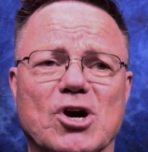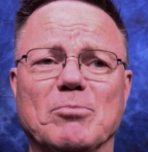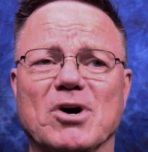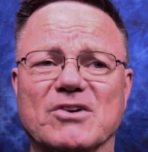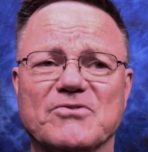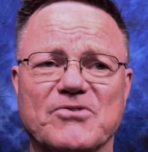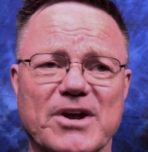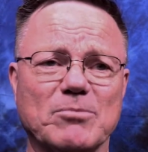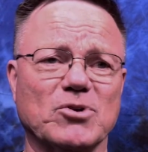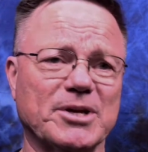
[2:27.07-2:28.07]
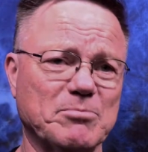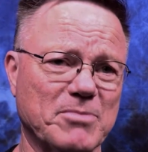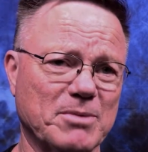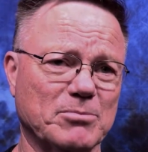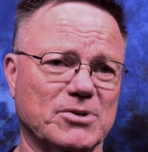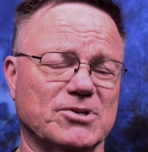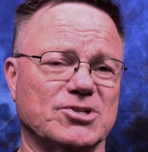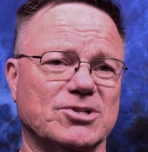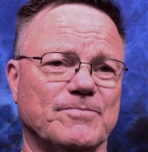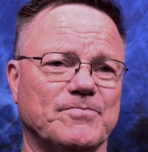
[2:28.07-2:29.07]
among family
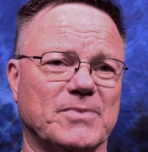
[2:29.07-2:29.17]
members.